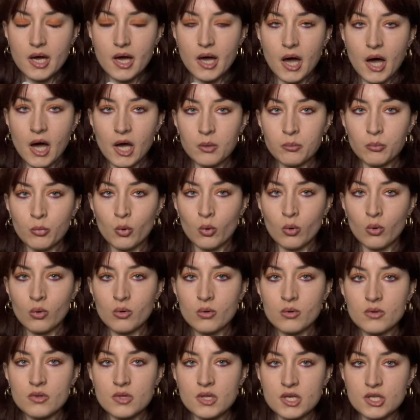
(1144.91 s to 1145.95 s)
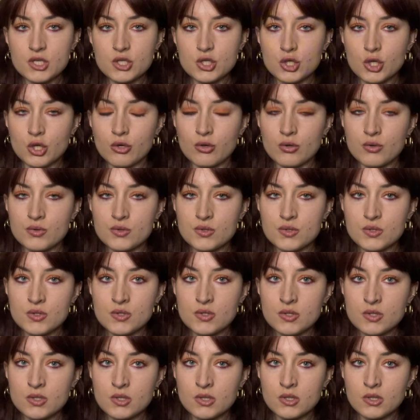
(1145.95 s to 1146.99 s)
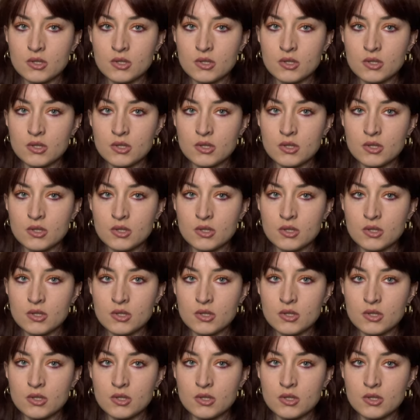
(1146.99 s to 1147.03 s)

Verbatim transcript: I bought these shoes